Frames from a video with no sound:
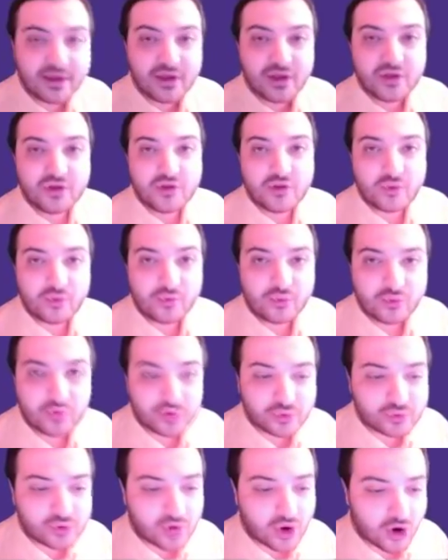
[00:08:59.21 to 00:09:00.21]
The
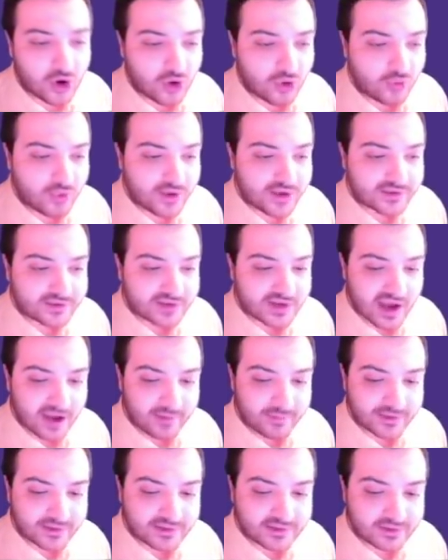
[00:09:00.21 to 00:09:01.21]
rule always
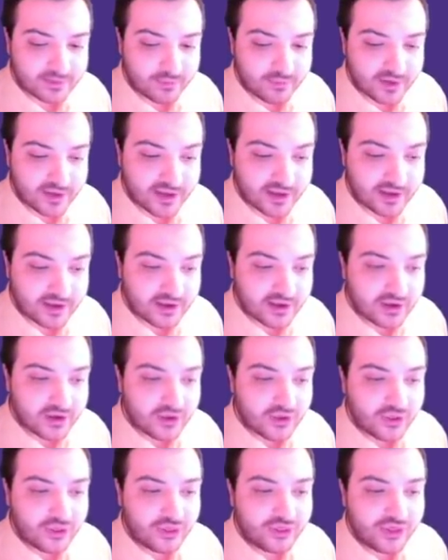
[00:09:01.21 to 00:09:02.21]
happens to be
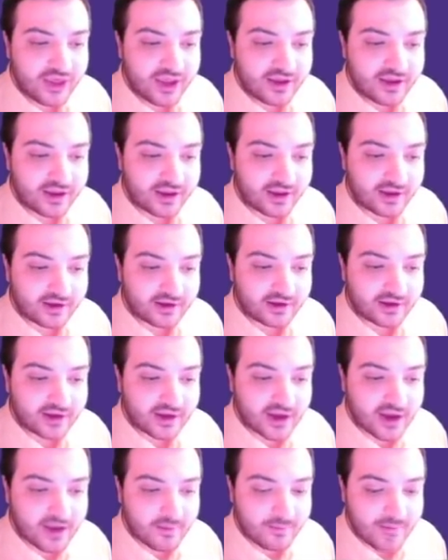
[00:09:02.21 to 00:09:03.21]
thinking
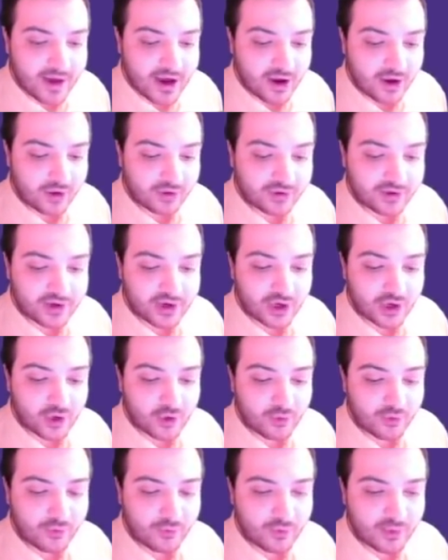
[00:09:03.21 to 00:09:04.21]
about,
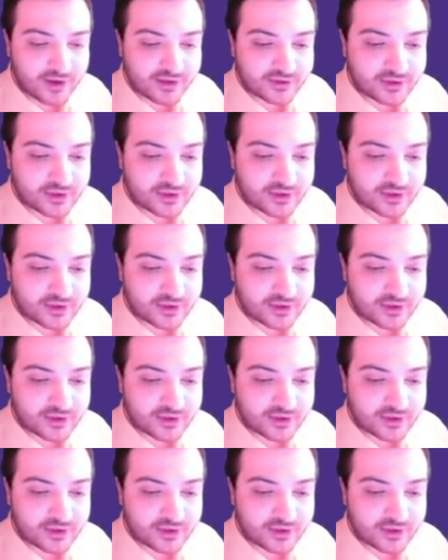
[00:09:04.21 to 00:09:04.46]
what the